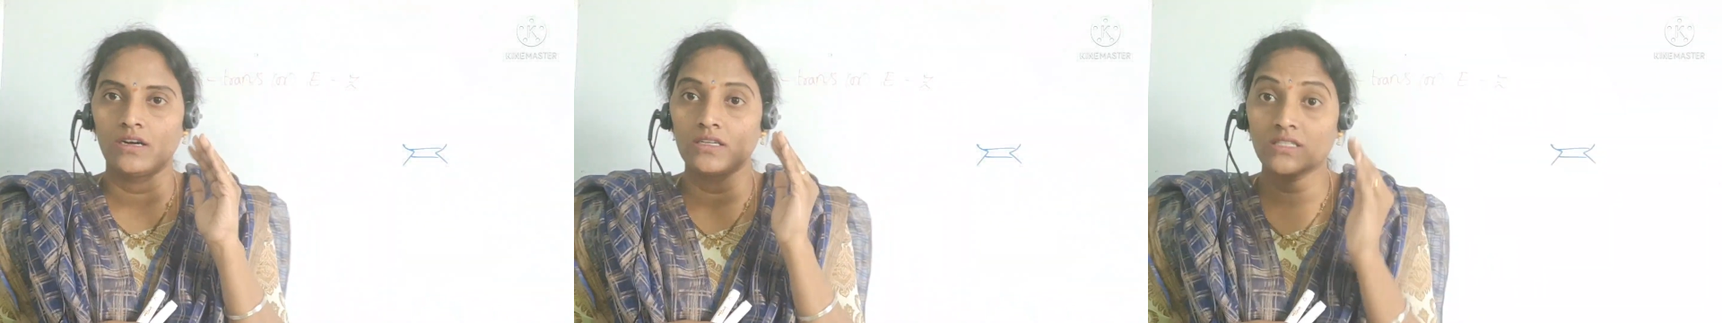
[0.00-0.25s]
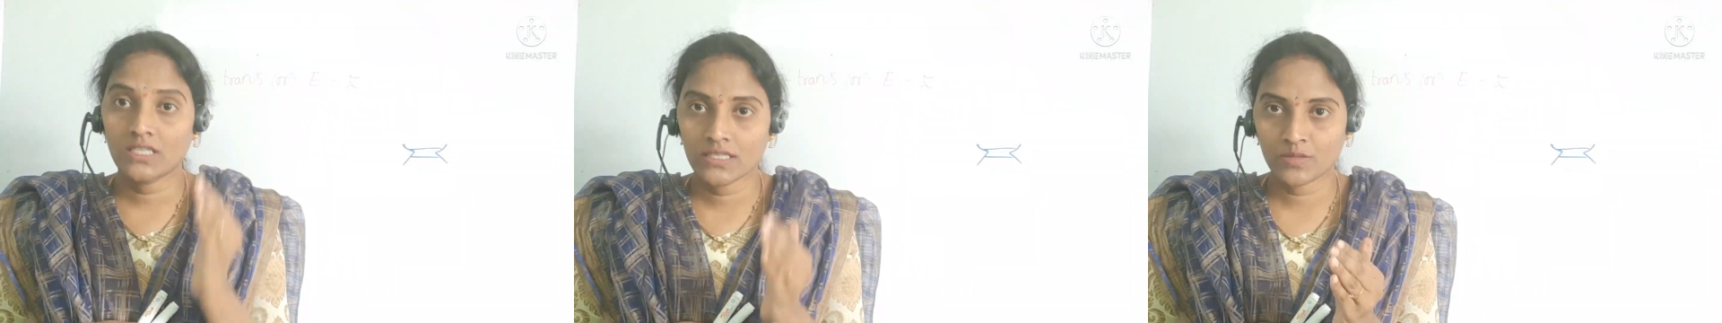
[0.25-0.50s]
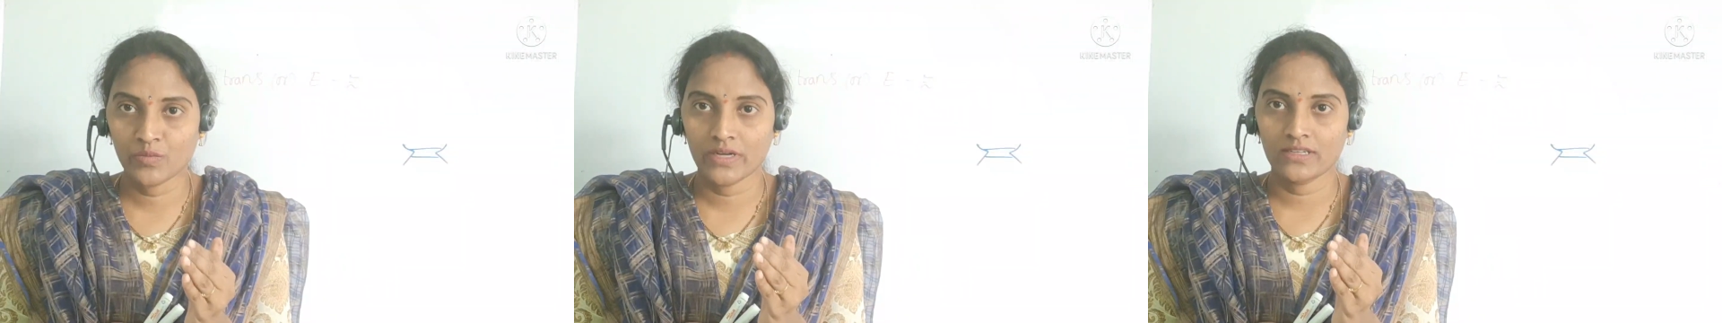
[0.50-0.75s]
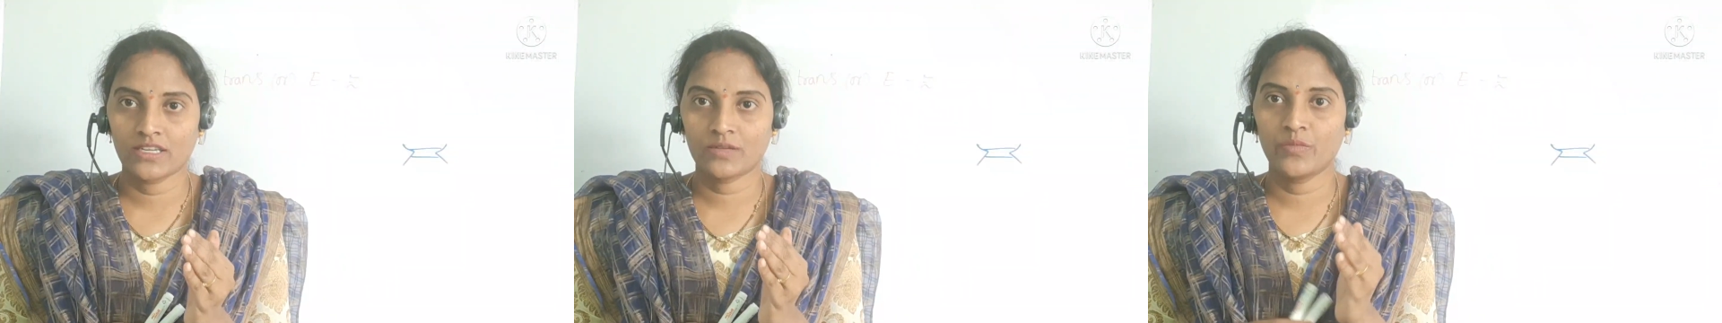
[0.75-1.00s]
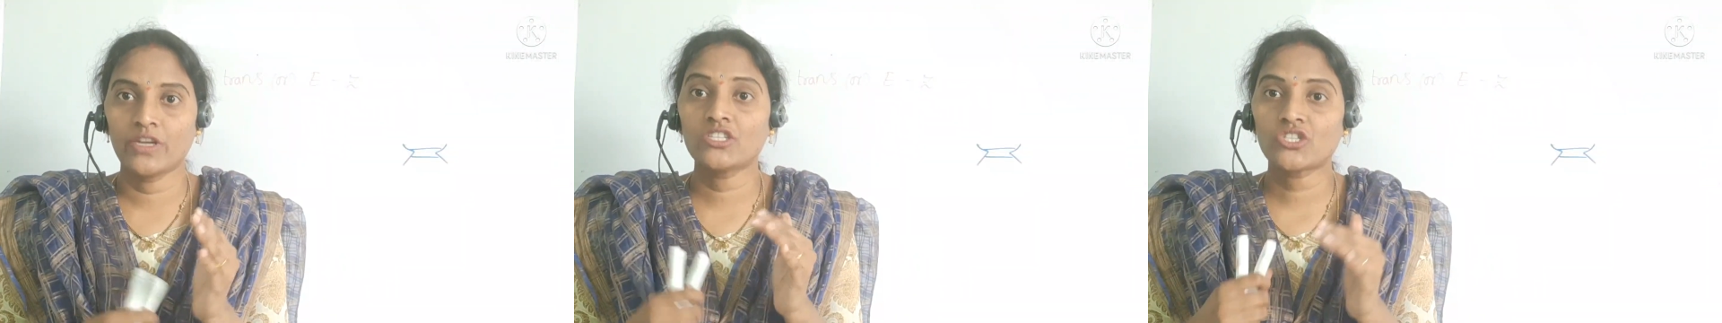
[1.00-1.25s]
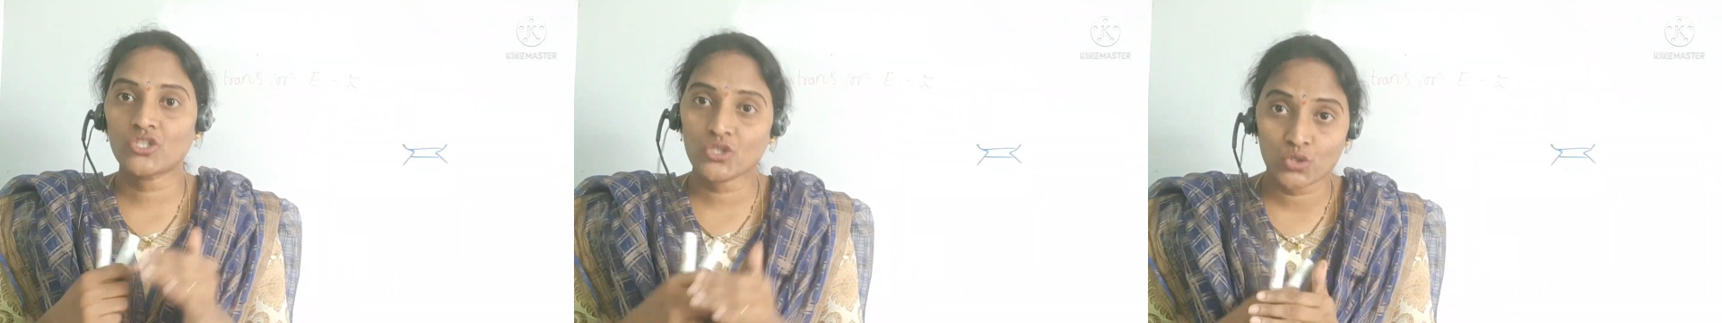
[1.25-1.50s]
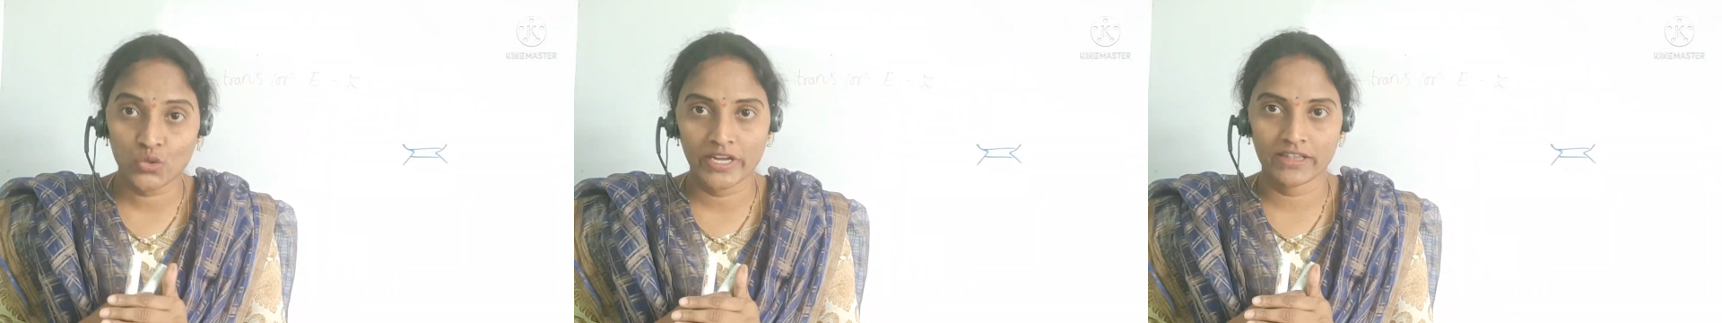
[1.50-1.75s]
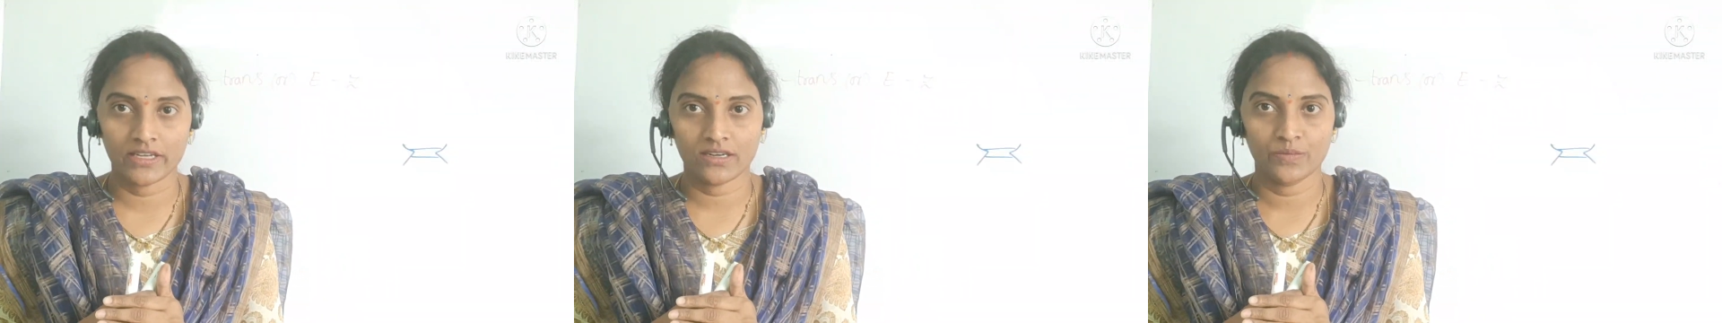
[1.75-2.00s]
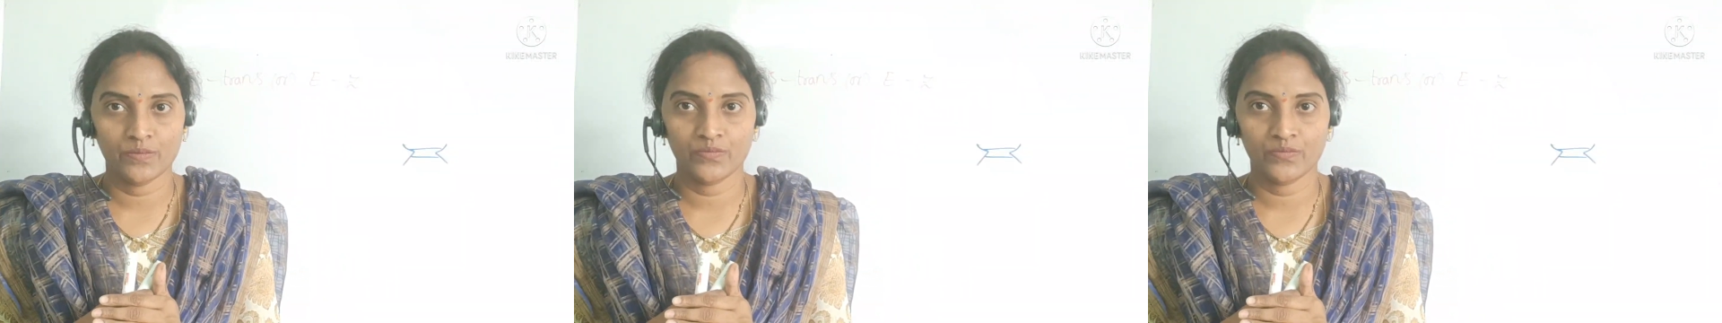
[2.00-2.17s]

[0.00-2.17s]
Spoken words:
jisman, that means together.